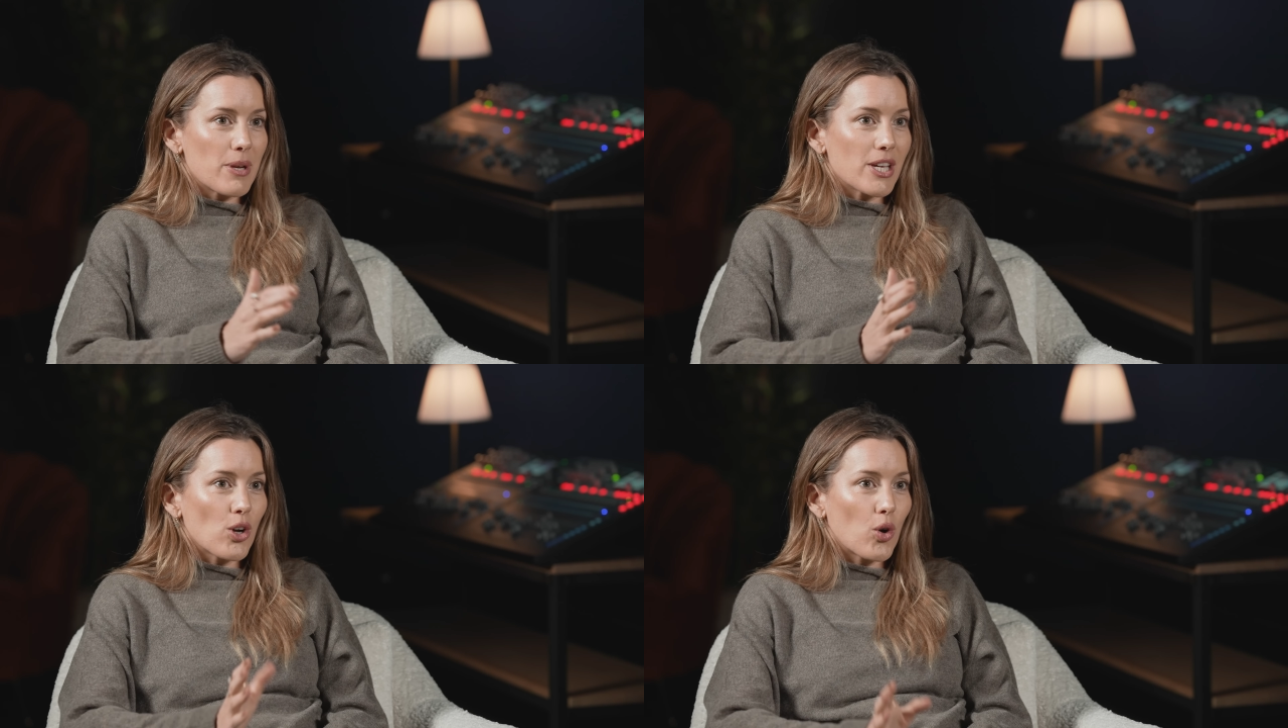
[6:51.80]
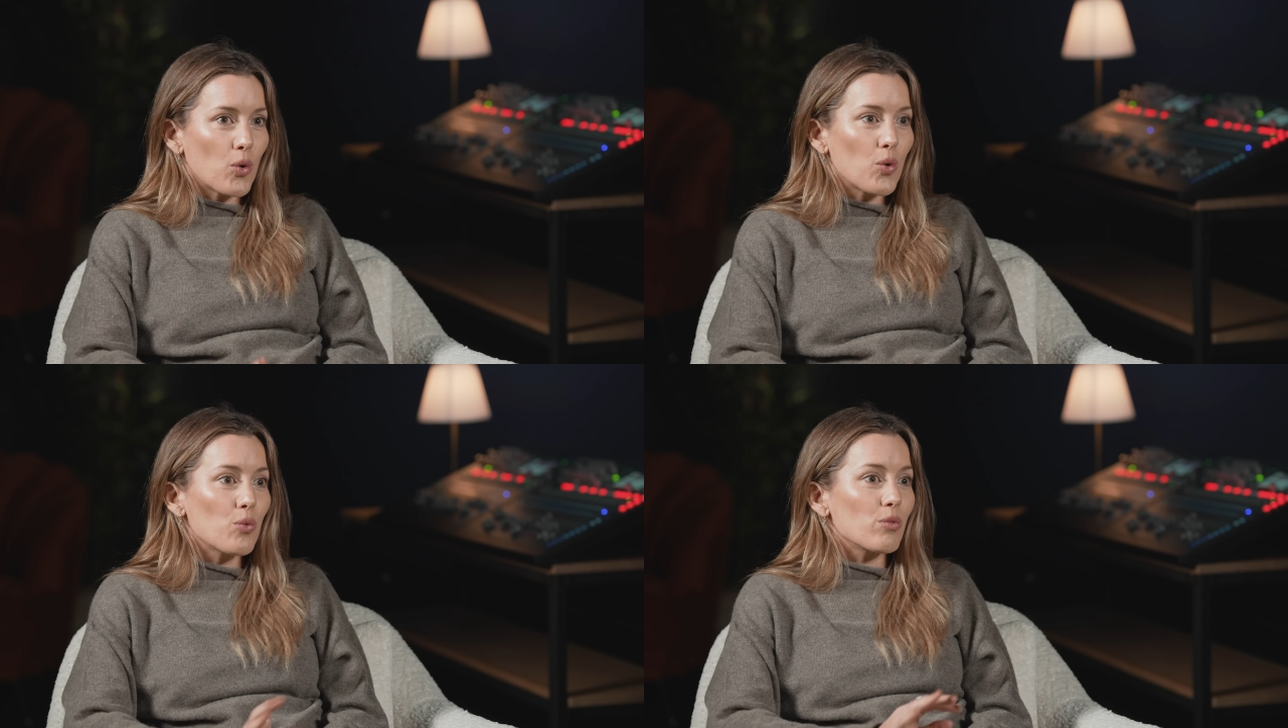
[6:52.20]
we can
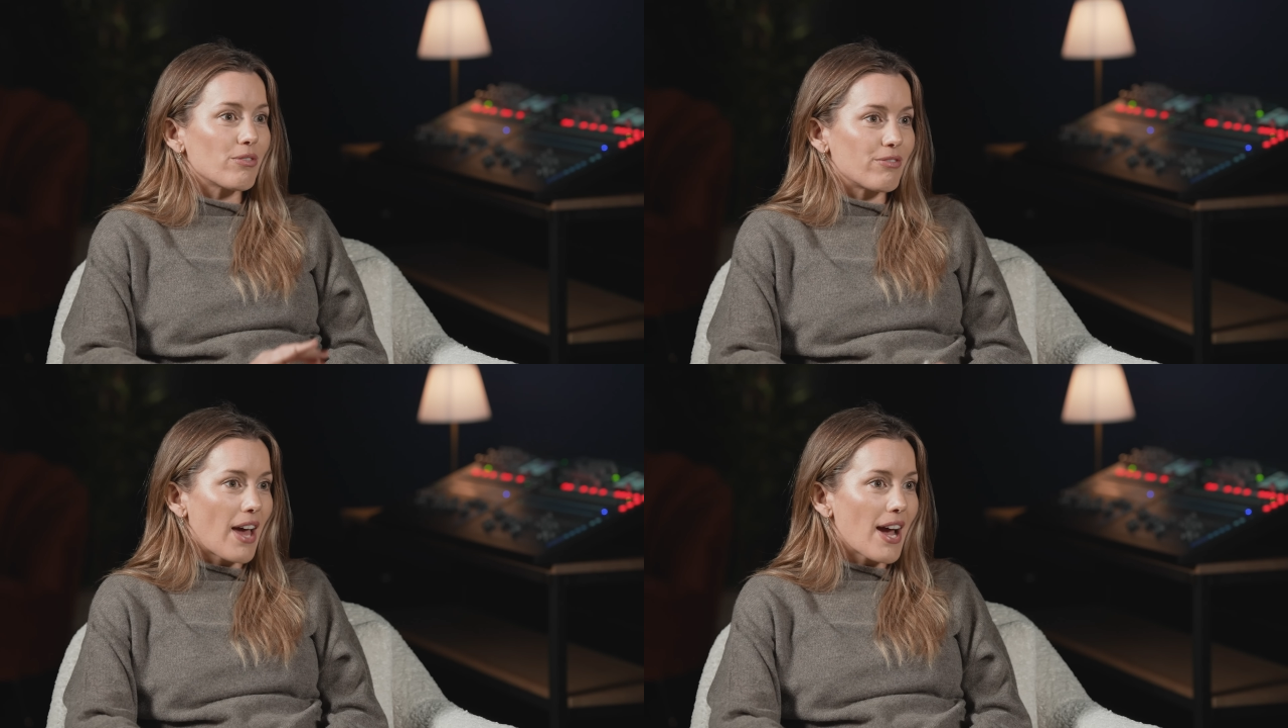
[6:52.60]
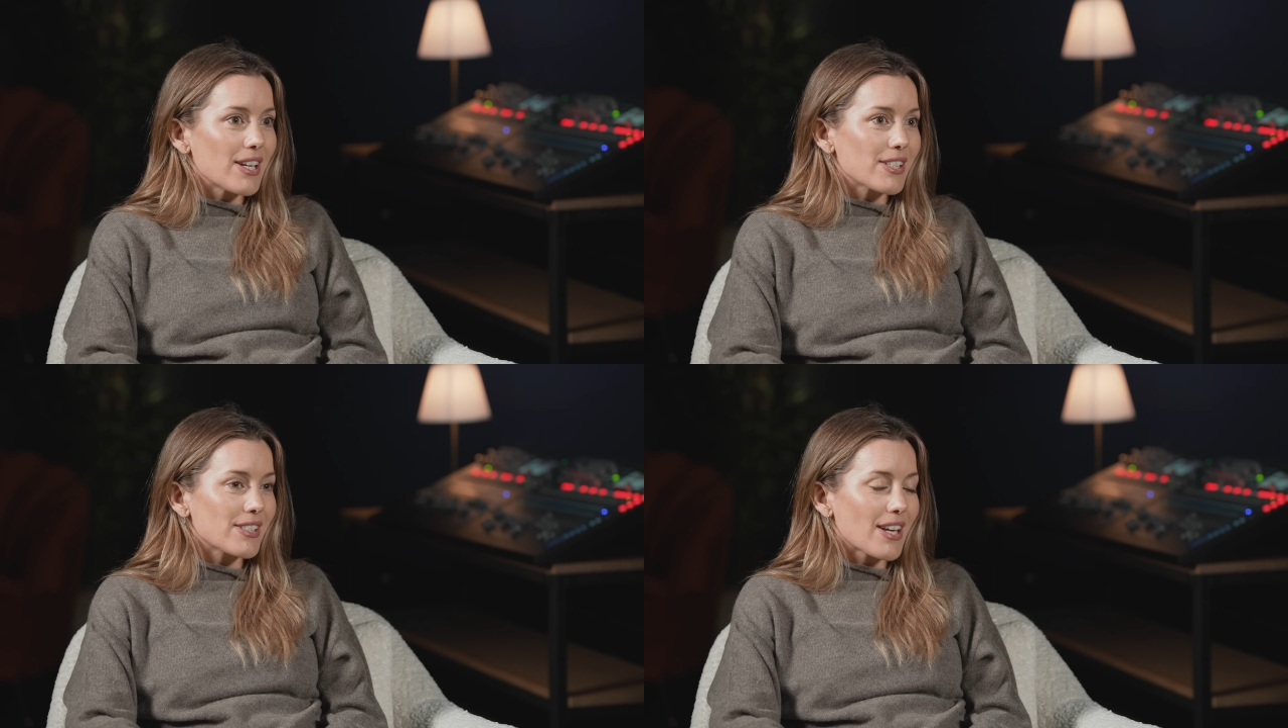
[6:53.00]
all
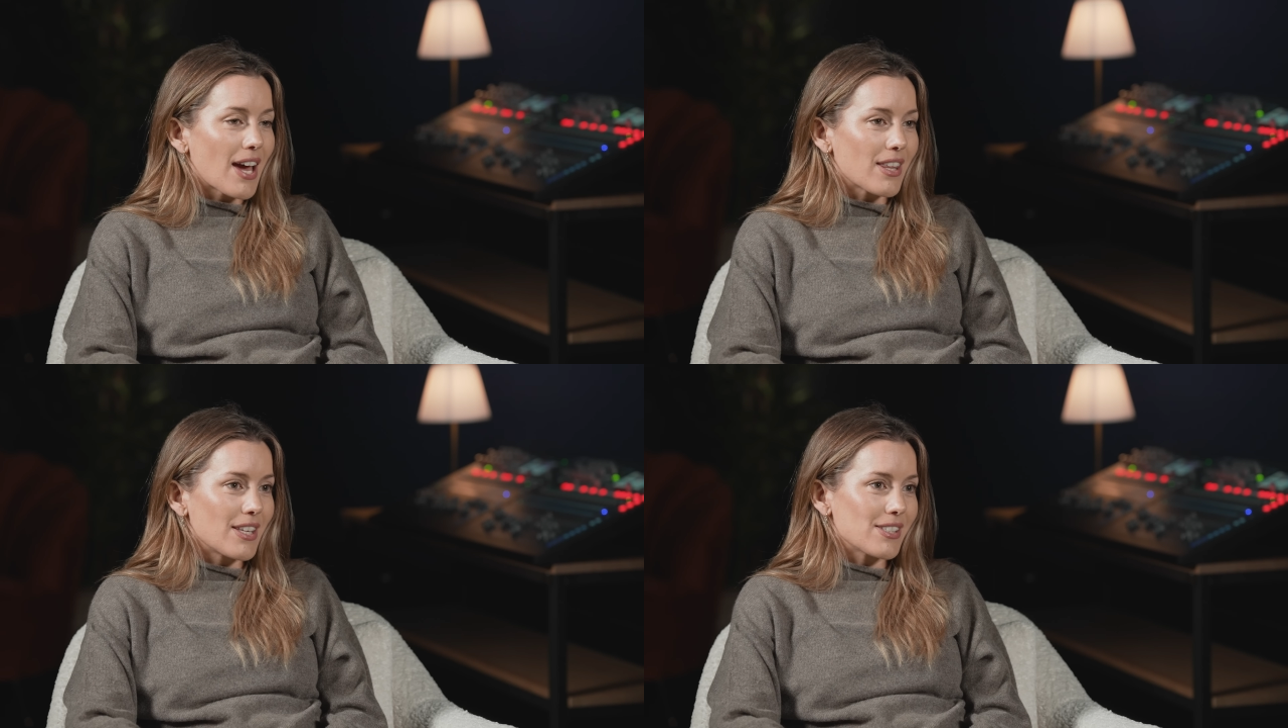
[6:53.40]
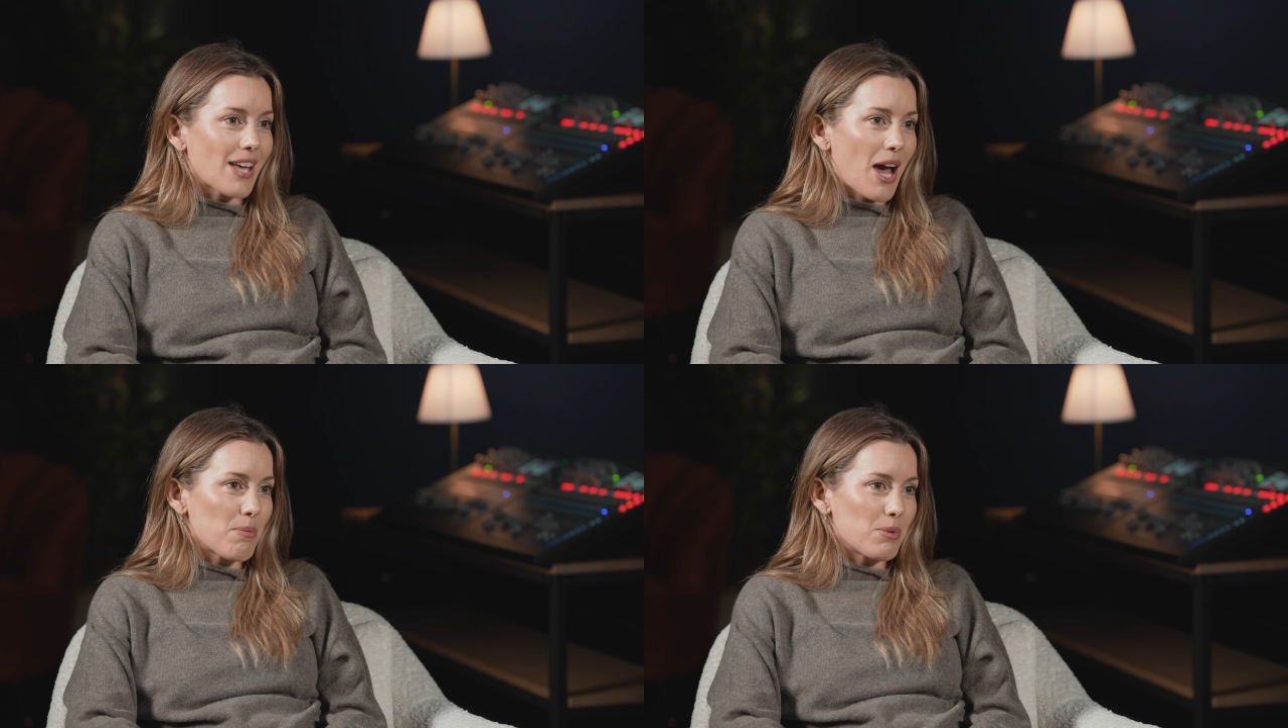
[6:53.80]
reflect at things
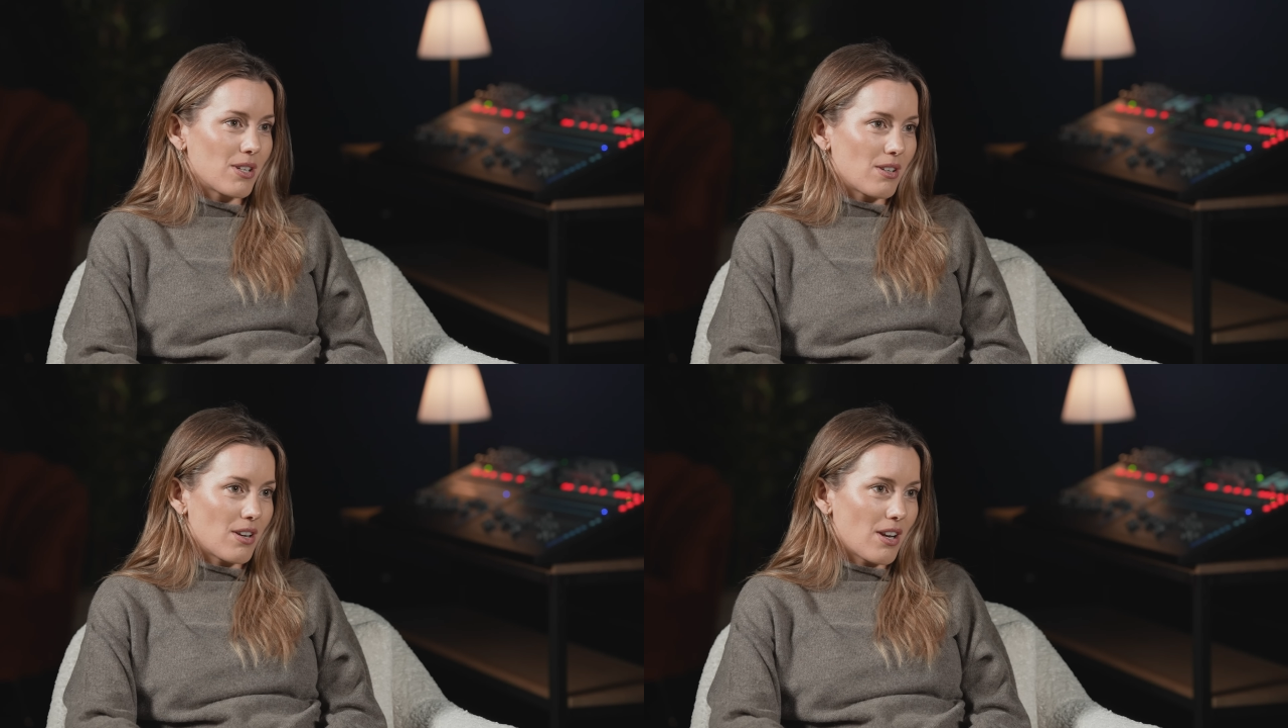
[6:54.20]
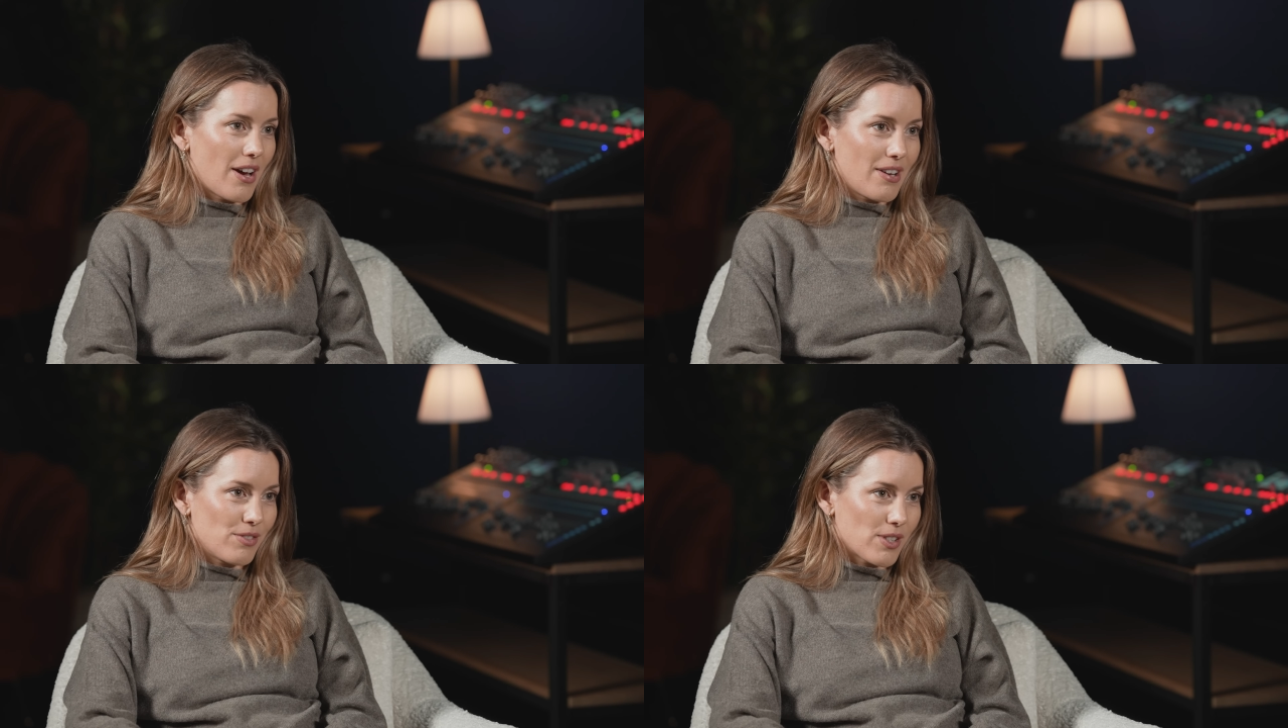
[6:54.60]
that happen in our
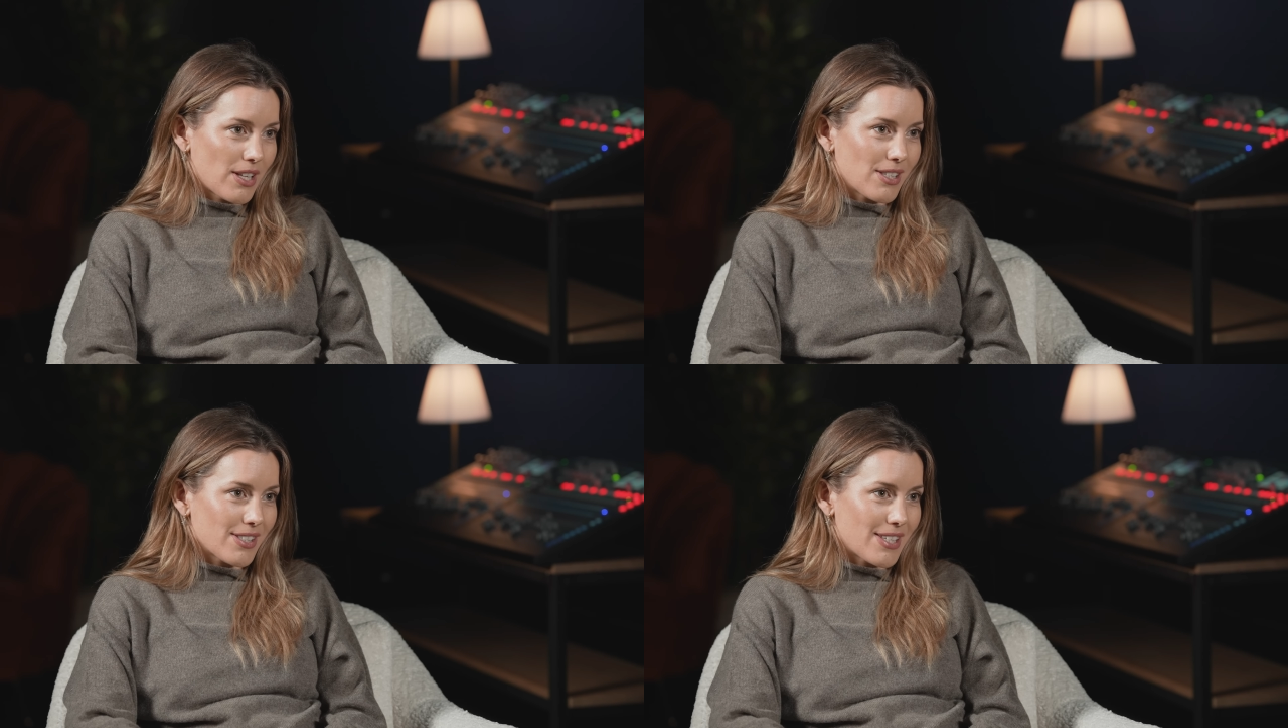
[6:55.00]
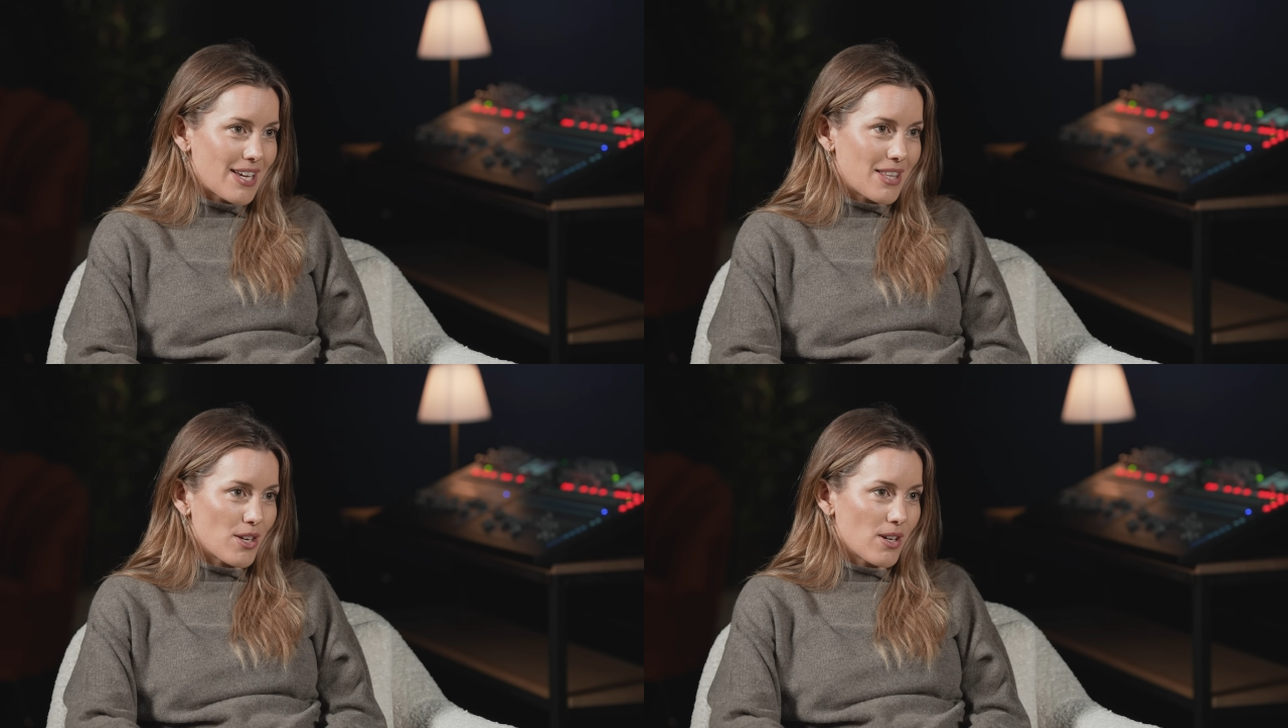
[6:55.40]
lives and
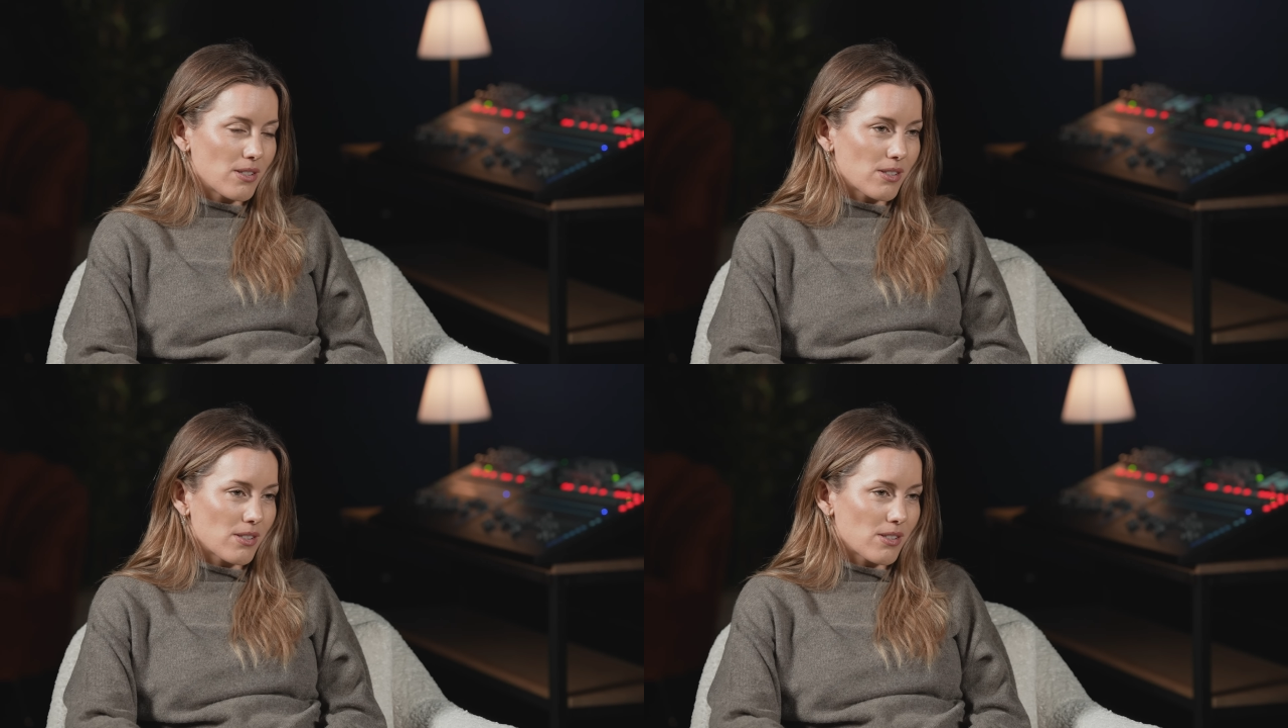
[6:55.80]
see that